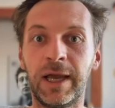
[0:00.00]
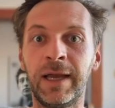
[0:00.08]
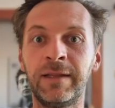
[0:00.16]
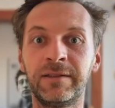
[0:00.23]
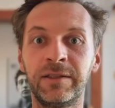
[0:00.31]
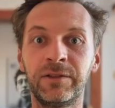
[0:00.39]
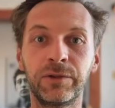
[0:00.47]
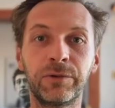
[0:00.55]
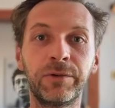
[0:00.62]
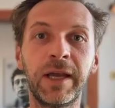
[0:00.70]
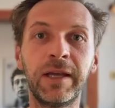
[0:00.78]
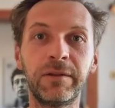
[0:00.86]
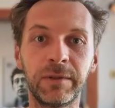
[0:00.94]
I intend to
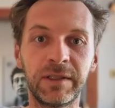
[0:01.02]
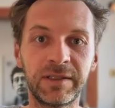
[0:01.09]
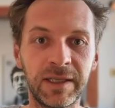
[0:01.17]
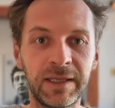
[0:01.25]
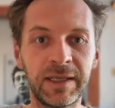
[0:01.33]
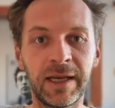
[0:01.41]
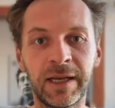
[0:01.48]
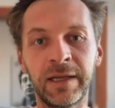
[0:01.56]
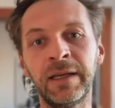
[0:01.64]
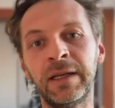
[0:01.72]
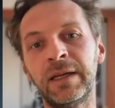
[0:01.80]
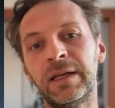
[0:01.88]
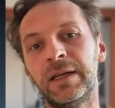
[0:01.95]
create with this idea,
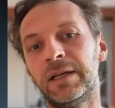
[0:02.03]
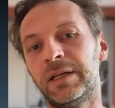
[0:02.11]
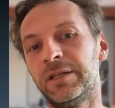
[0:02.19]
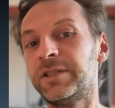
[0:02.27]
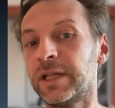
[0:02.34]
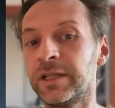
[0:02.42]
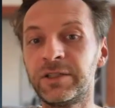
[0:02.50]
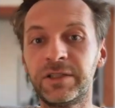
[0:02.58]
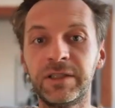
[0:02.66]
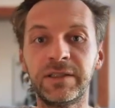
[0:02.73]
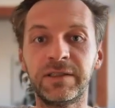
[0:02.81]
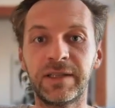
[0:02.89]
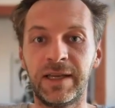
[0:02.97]

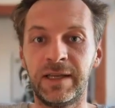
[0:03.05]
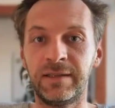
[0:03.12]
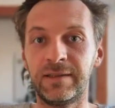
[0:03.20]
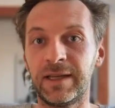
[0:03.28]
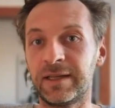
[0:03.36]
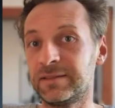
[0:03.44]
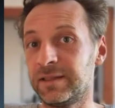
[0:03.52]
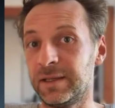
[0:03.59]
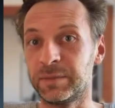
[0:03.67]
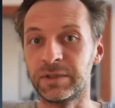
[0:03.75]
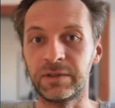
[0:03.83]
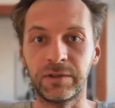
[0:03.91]
challenges, and next steps.